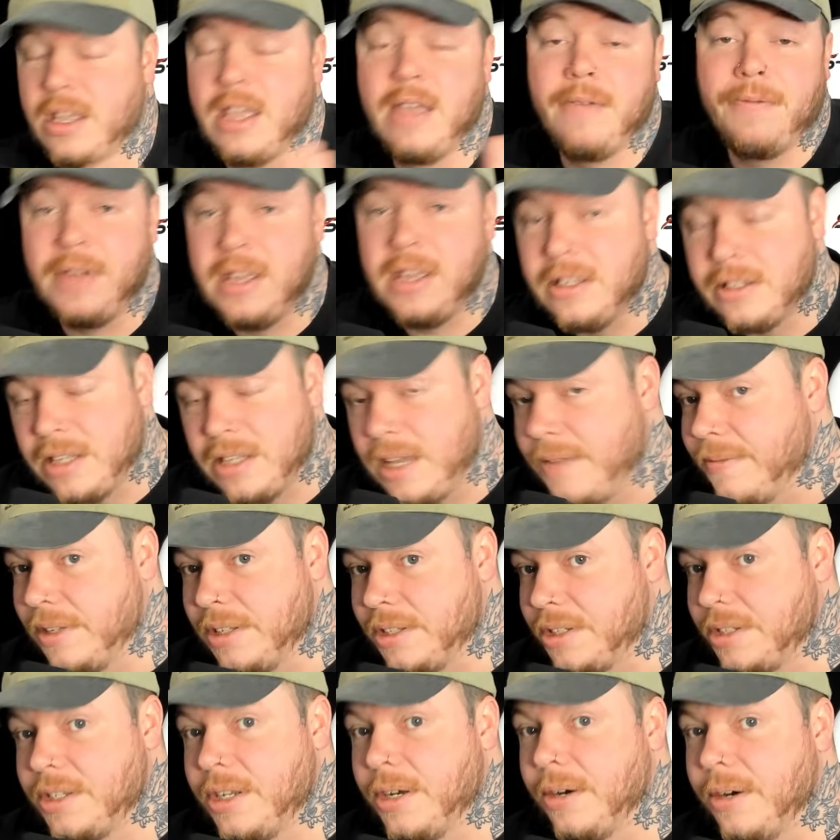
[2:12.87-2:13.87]
he's even
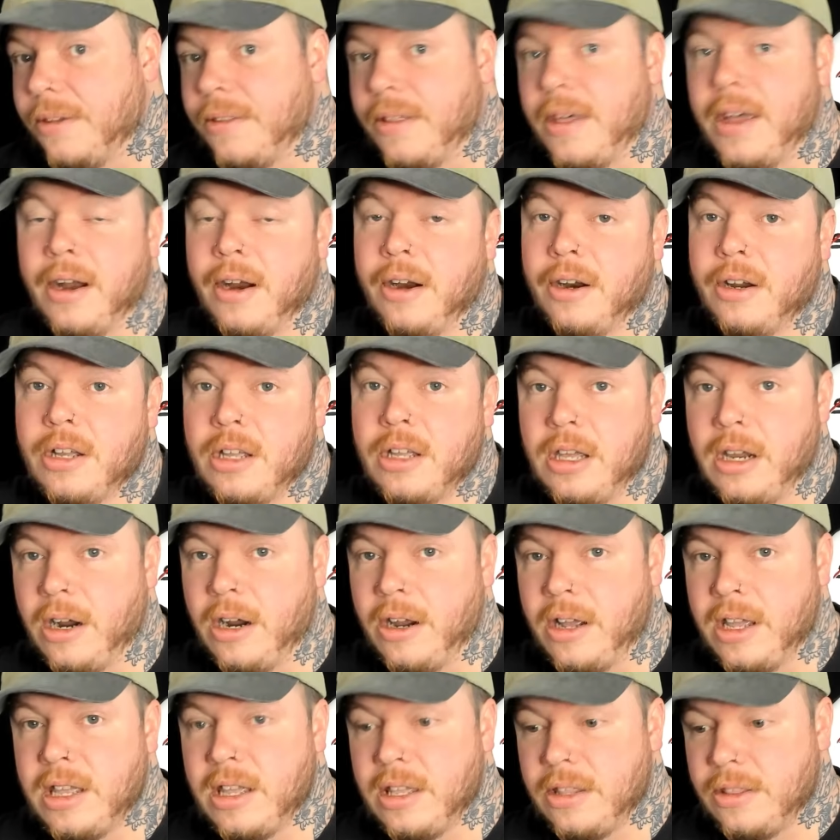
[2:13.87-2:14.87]
still there.
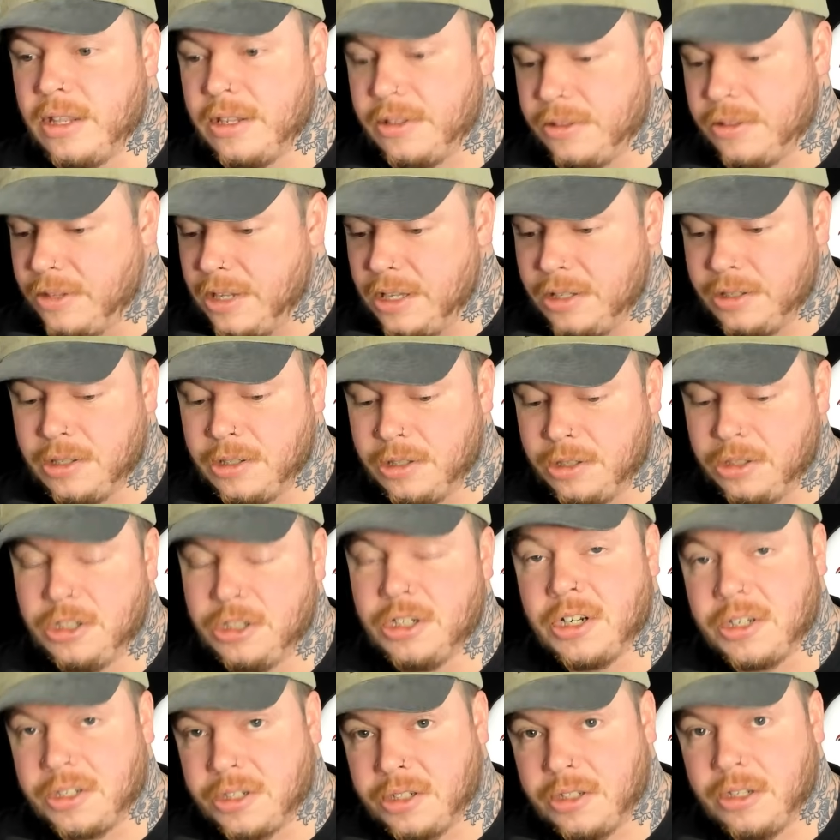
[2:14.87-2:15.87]
This is
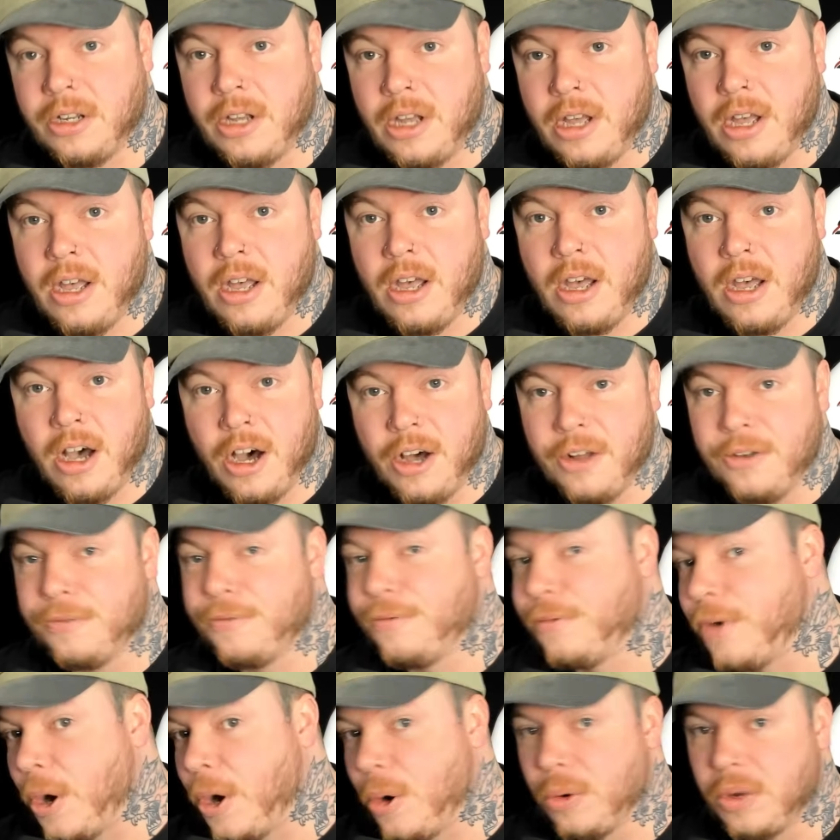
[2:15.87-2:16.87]
just
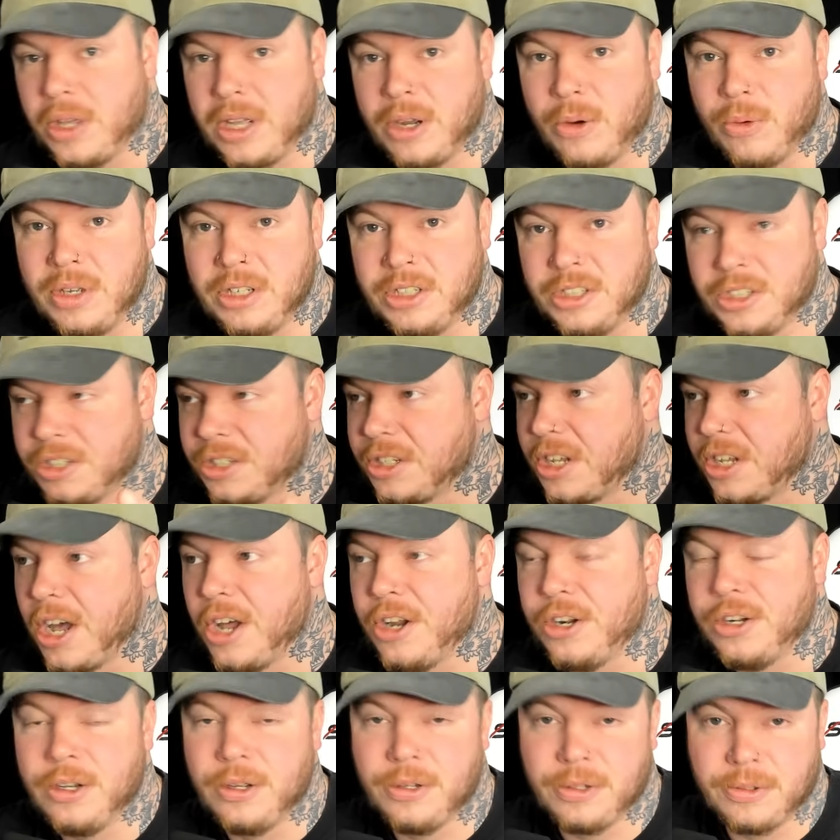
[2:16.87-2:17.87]
unfolding. We just got
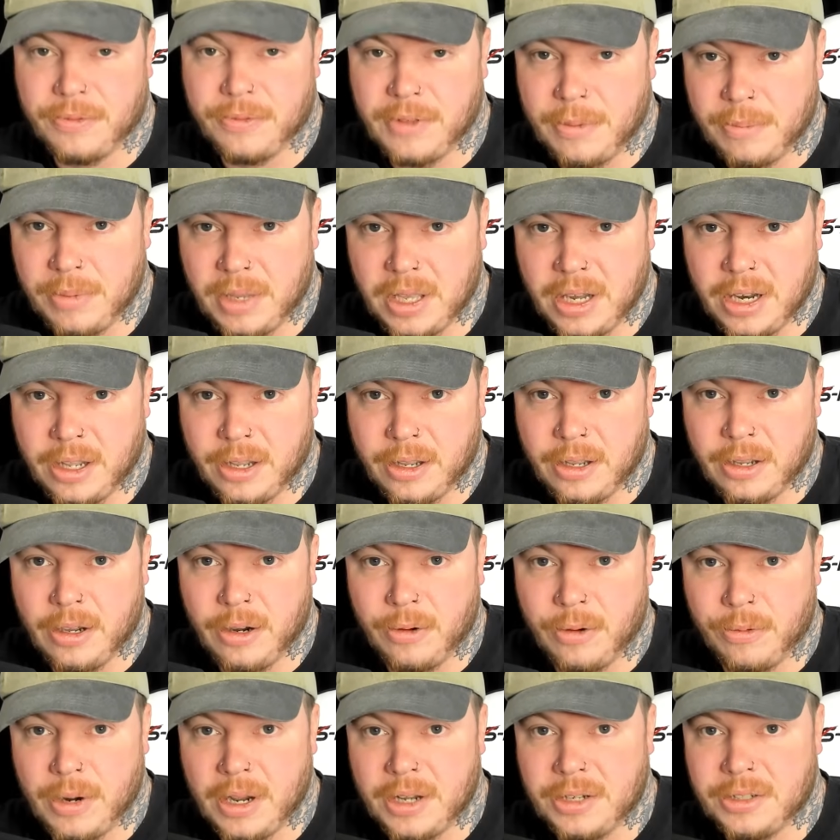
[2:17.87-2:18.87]
news of him getting
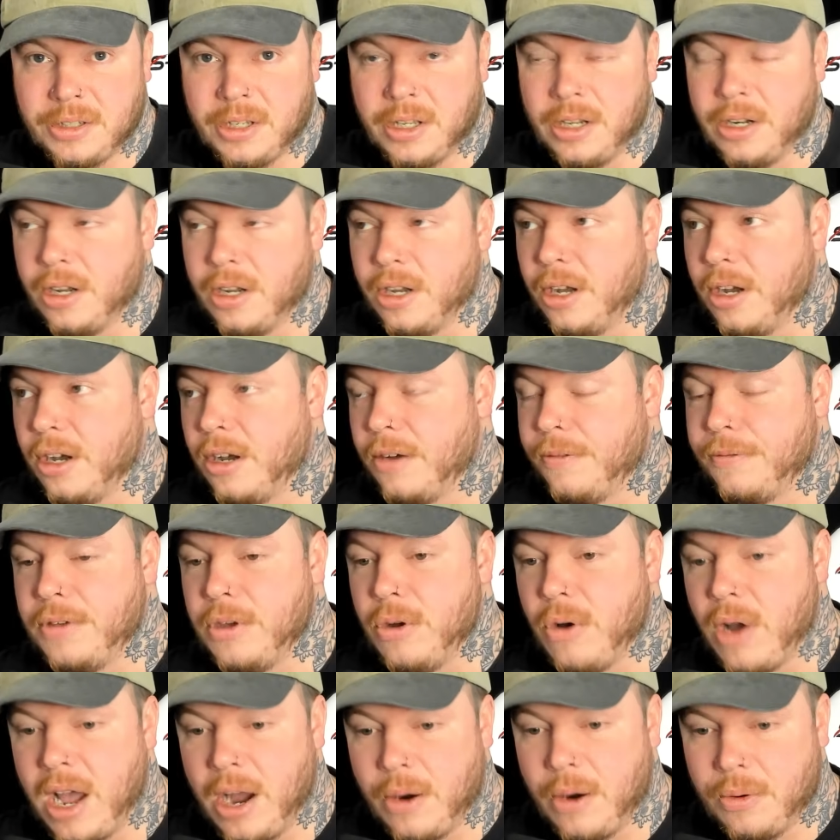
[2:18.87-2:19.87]
arrested a
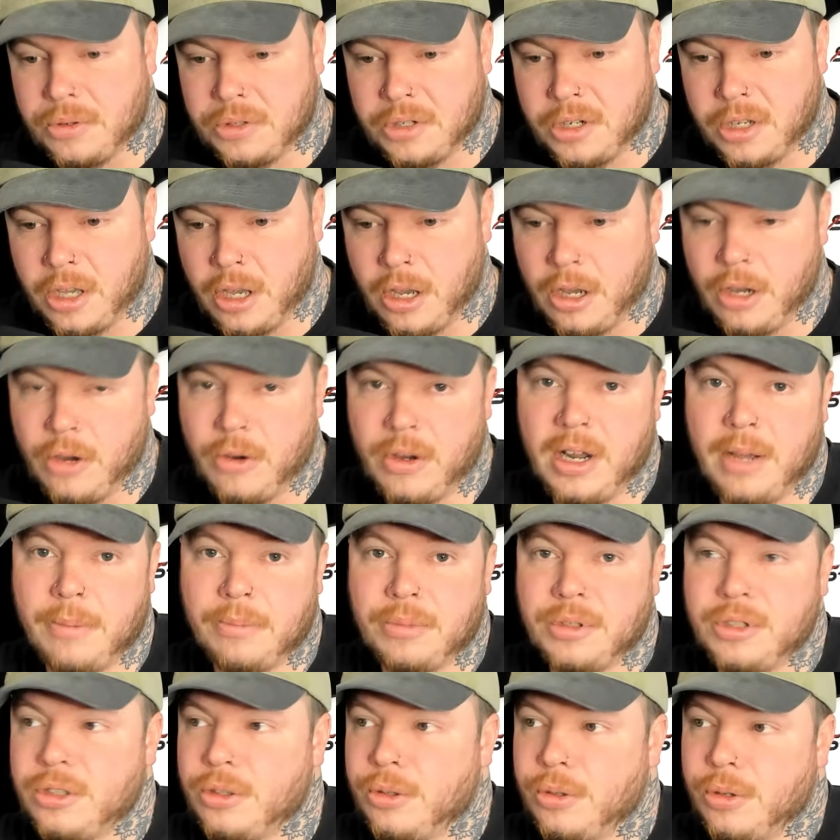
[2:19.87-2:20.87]
few hours ago, and I'm
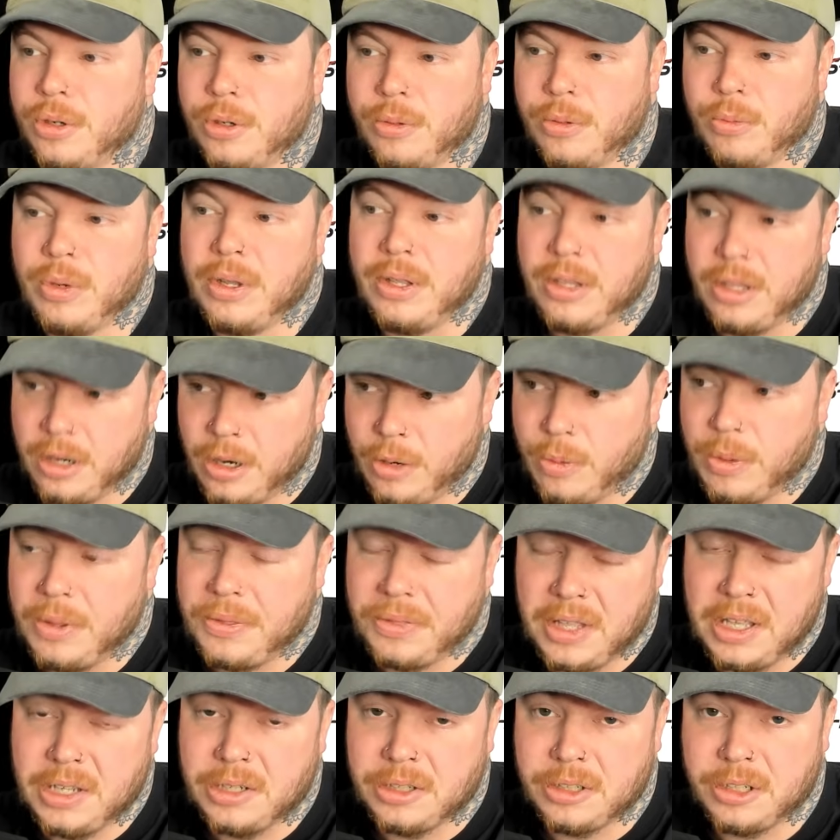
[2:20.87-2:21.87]
sure with
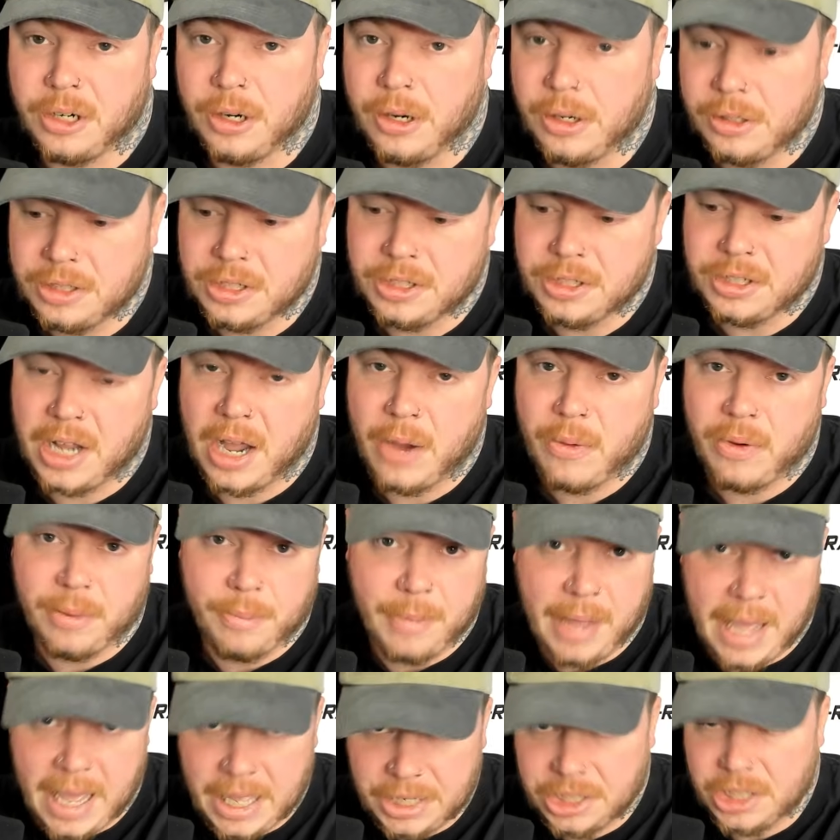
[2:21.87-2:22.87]
these charges, I would
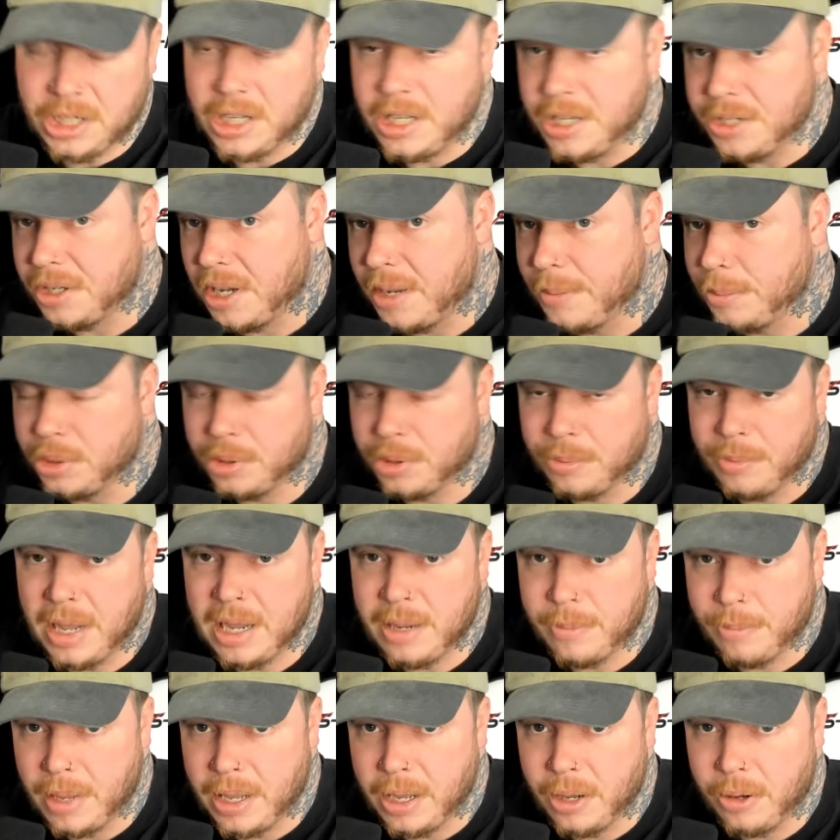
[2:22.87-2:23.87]
imagine he's able to
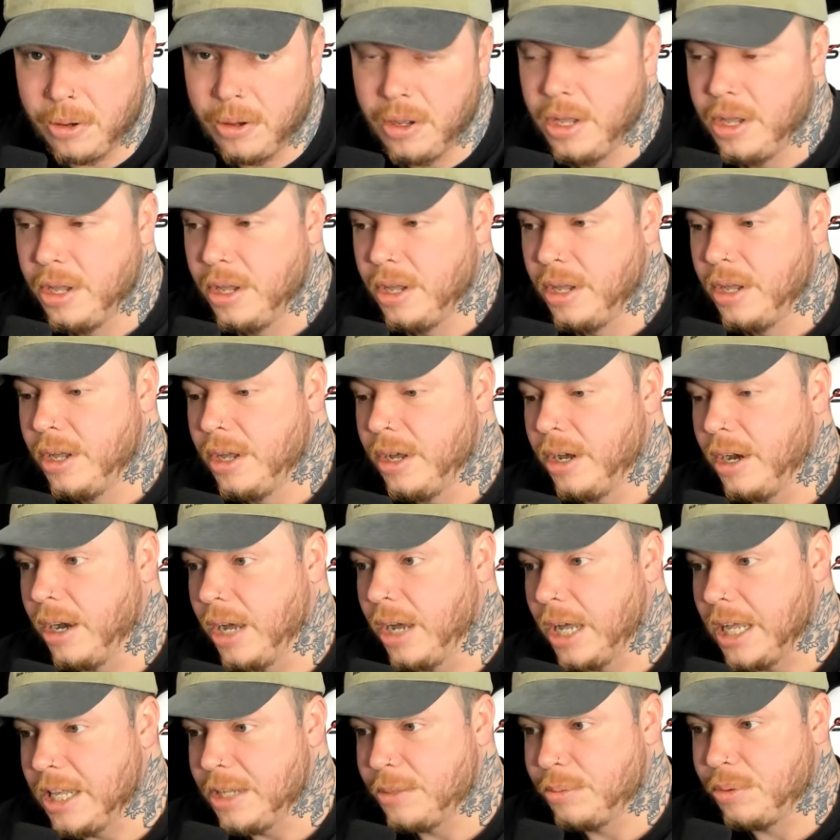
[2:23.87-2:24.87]
make bail.
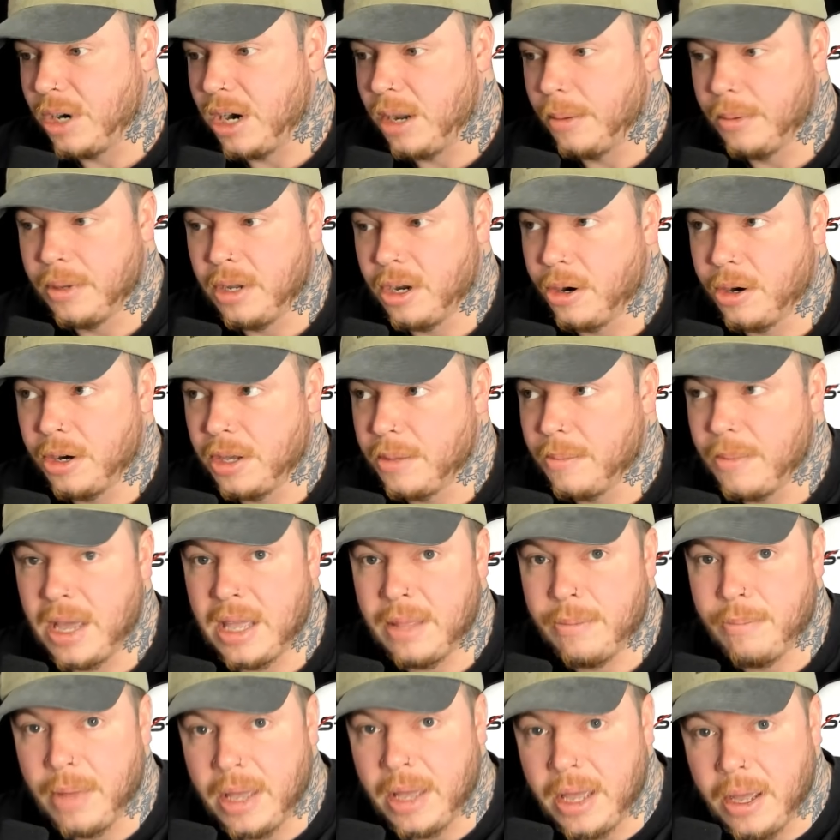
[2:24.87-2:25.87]
He's probably already
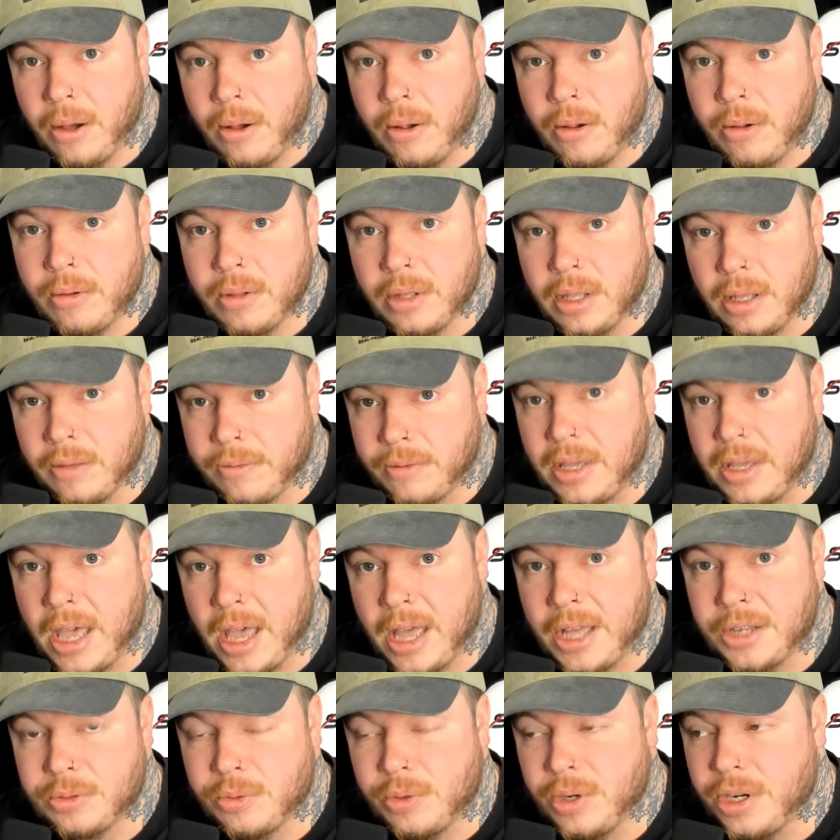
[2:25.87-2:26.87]
made bail if he
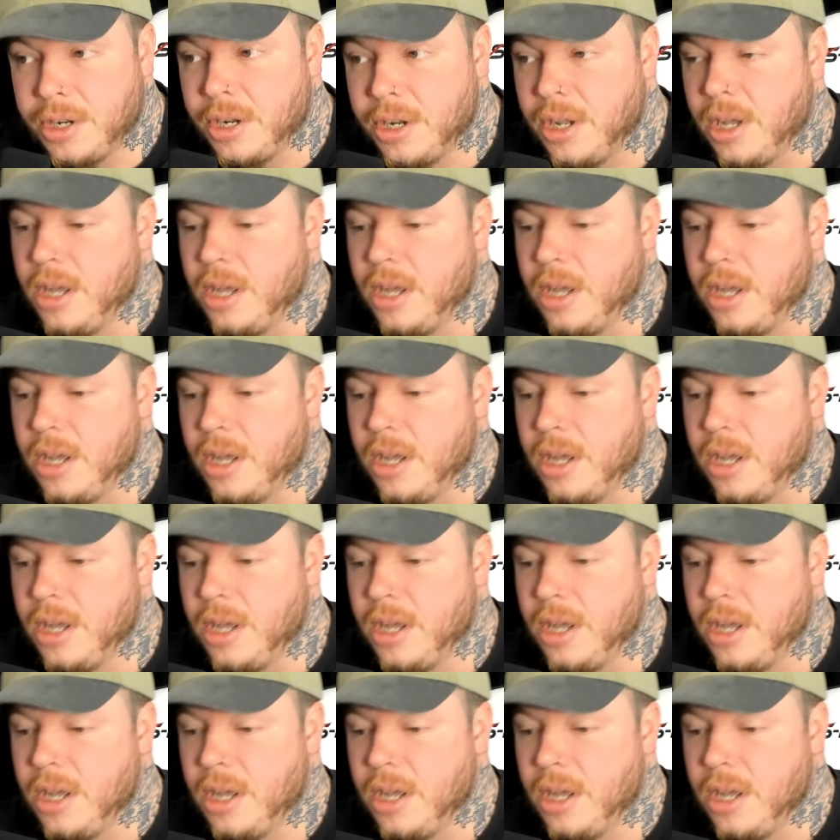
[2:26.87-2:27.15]
has one.